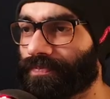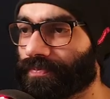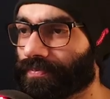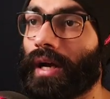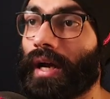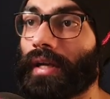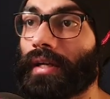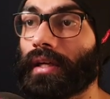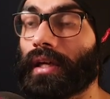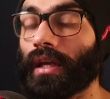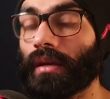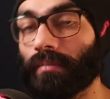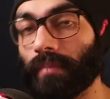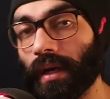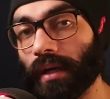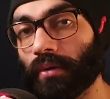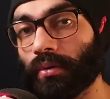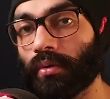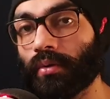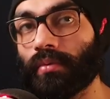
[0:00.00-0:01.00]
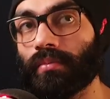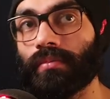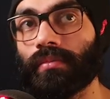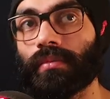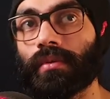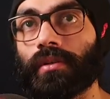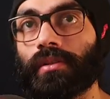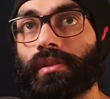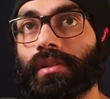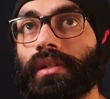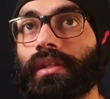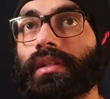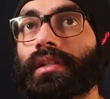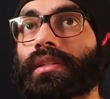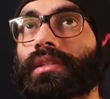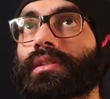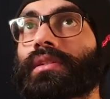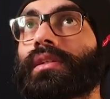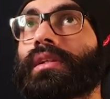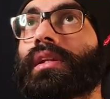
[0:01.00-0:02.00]
I came back home early
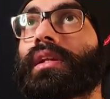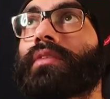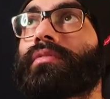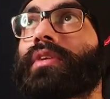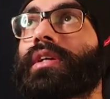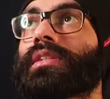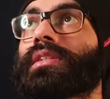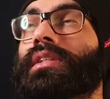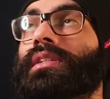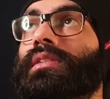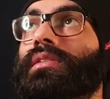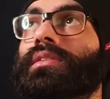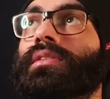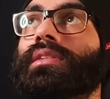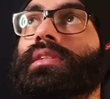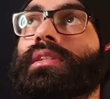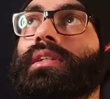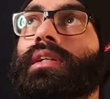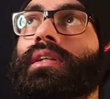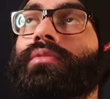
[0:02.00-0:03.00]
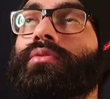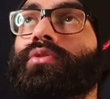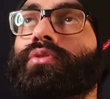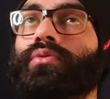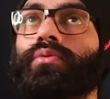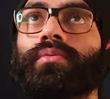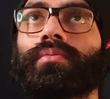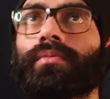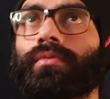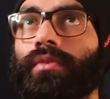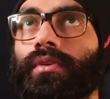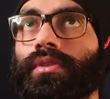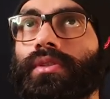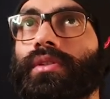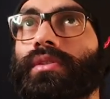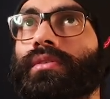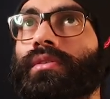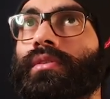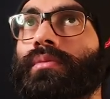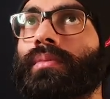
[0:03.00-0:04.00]
yesterday, left at 6:30 there, was
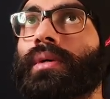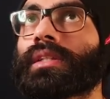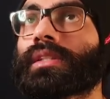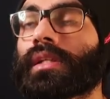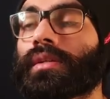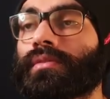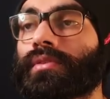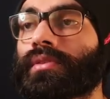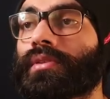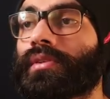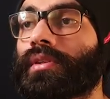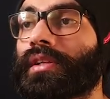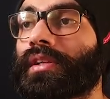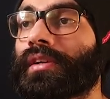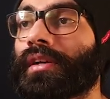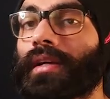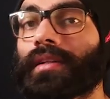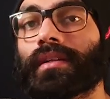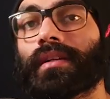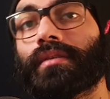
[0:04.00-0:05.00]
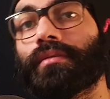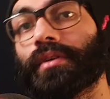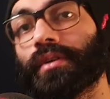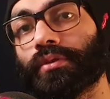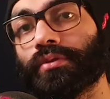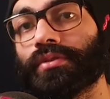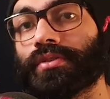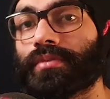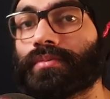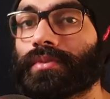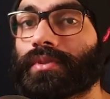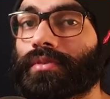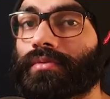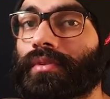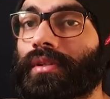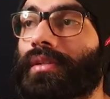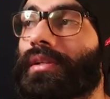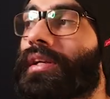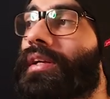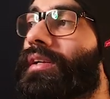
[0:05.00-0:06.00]
here by 7:30, and then I went to gym as
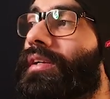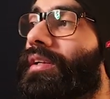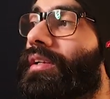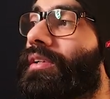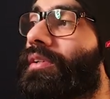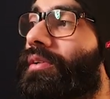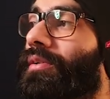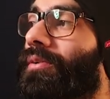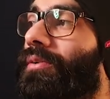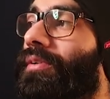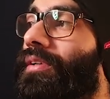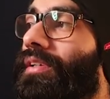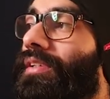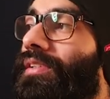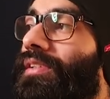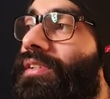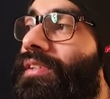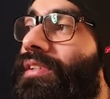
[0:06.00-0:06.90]
well at 8 o'clock because